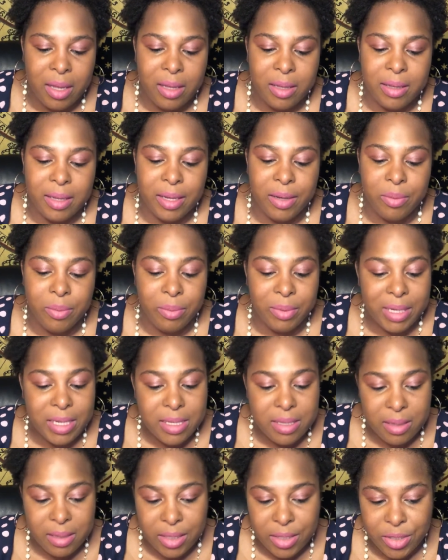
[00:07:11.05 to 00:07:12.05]
like
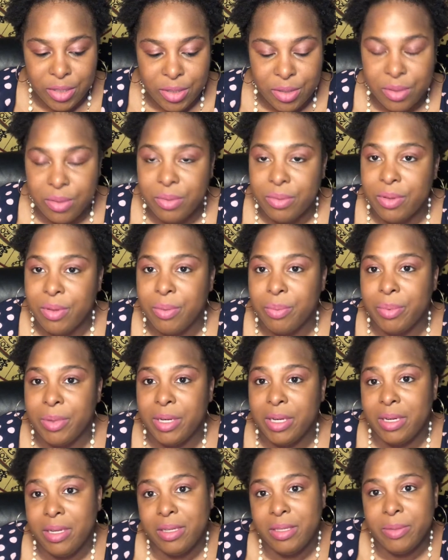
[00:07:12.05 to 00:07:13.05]
recent issues with
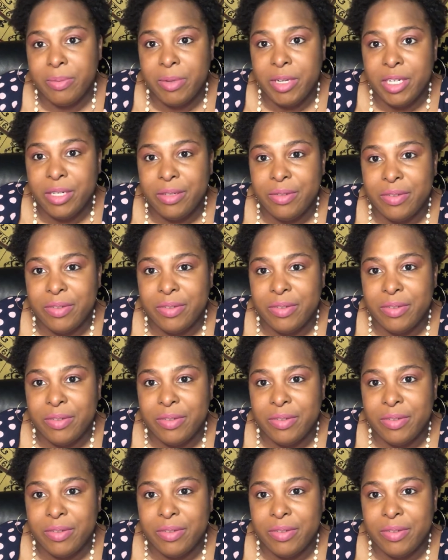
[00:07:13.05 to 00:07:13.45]
Britney Spears,